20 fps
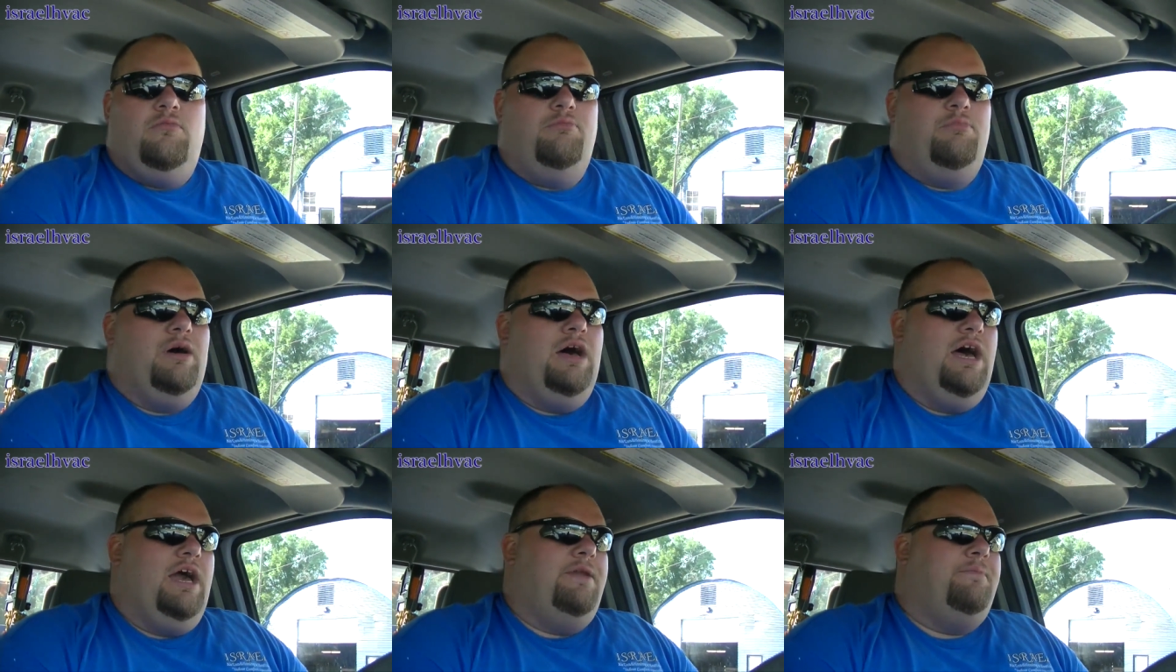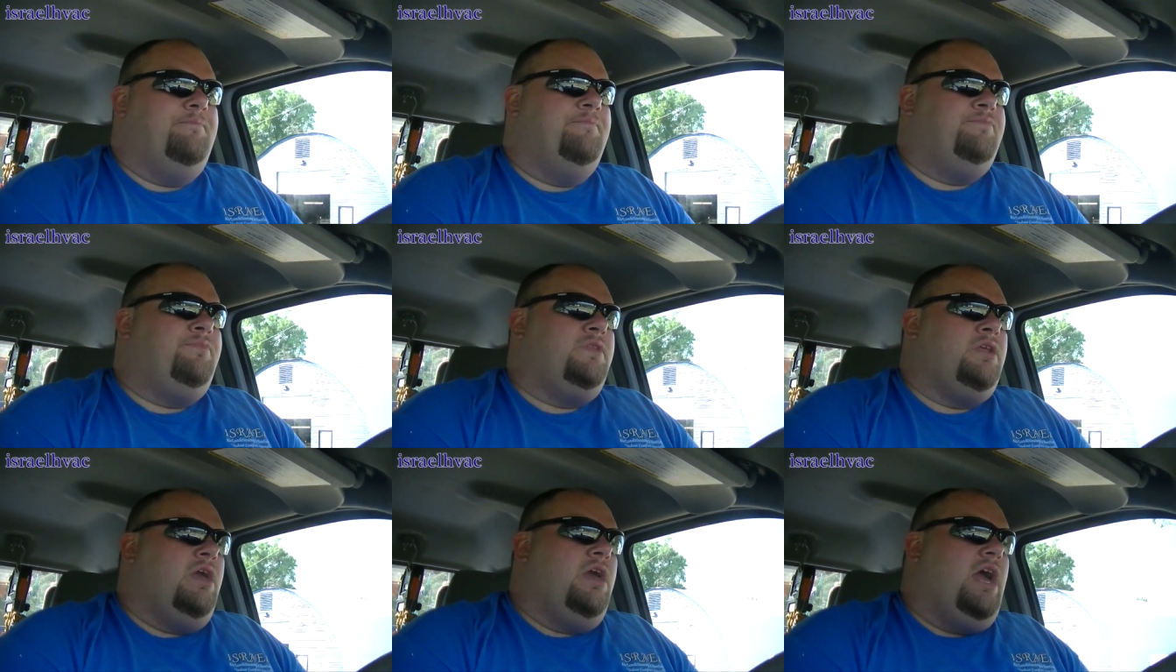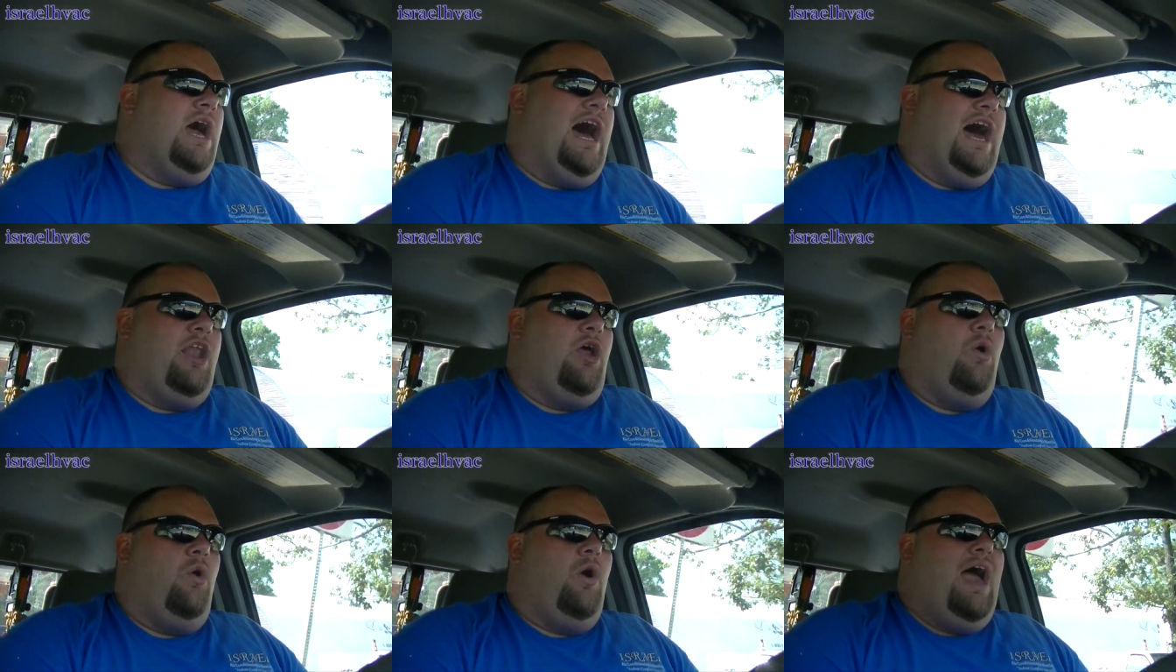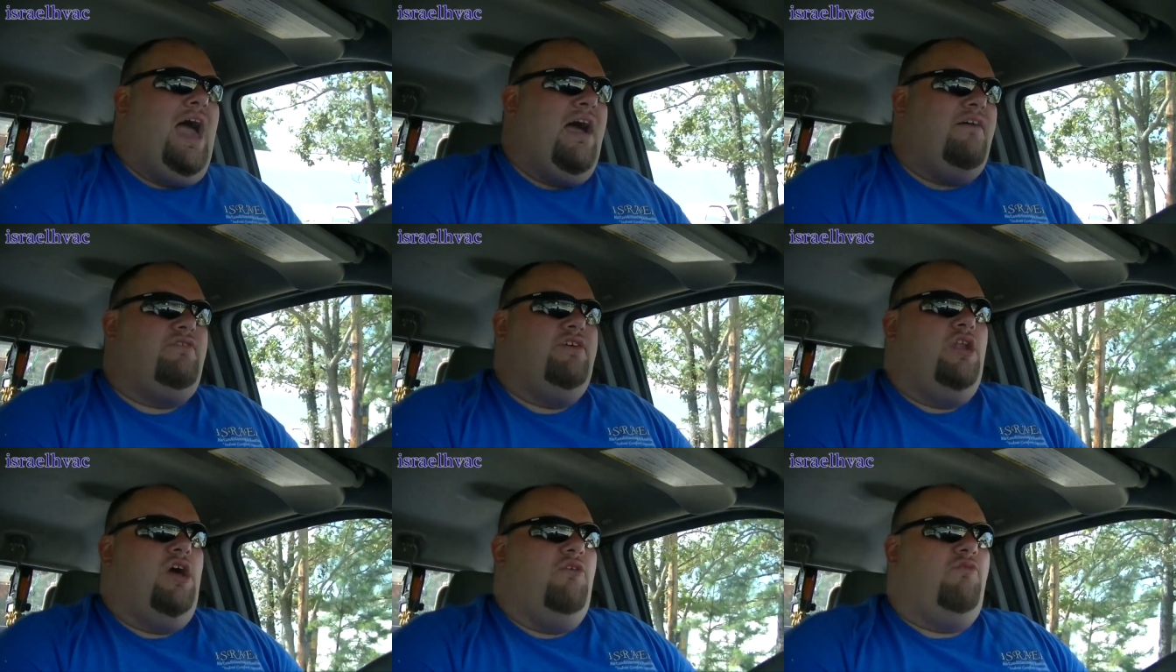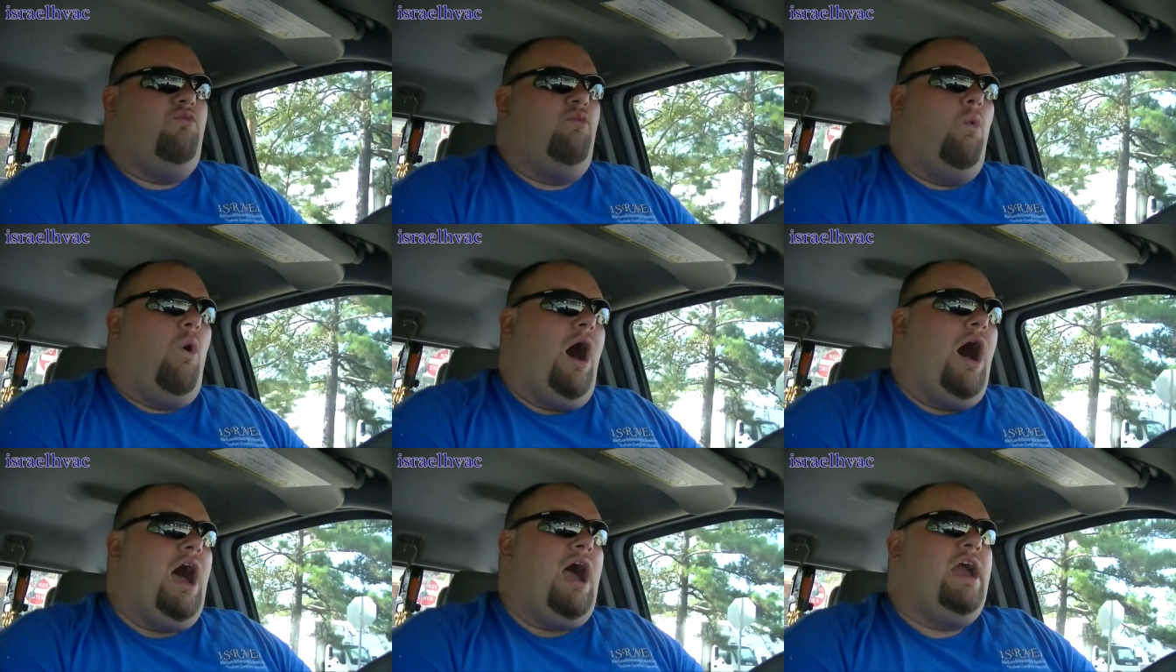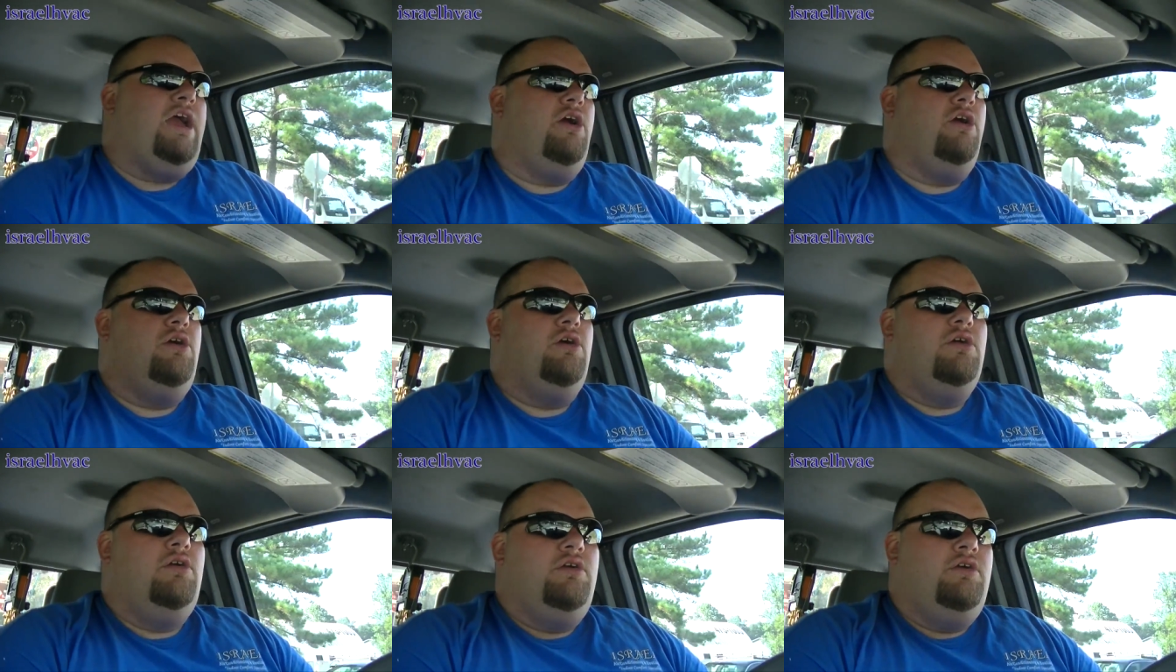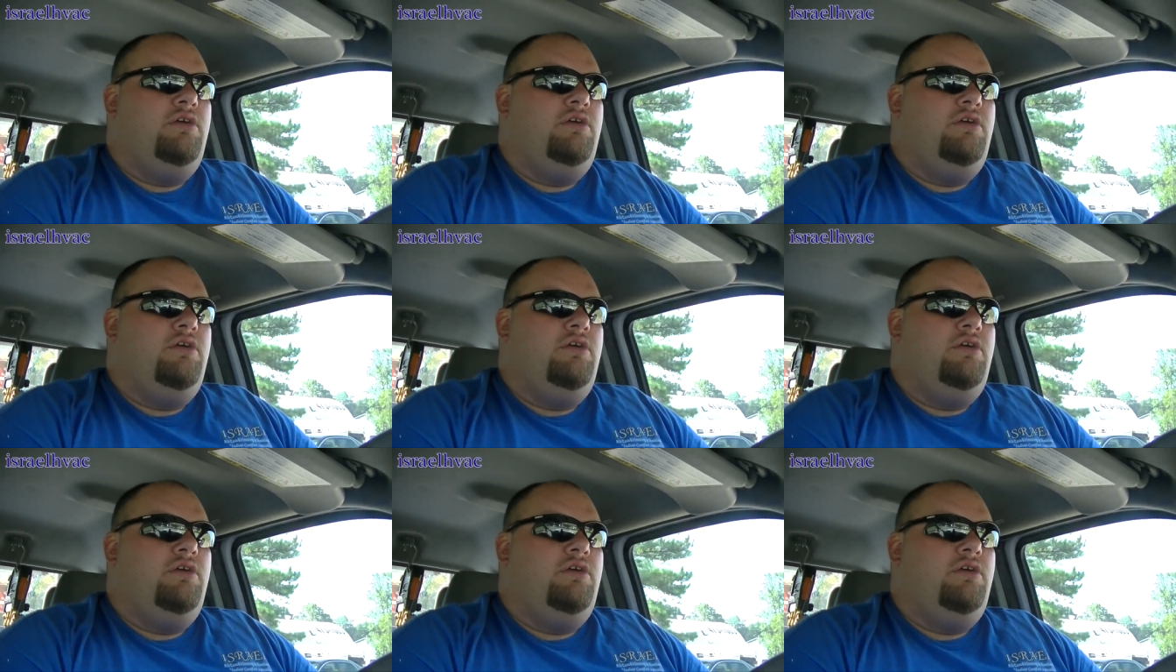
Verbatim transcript: But I don't have enough wire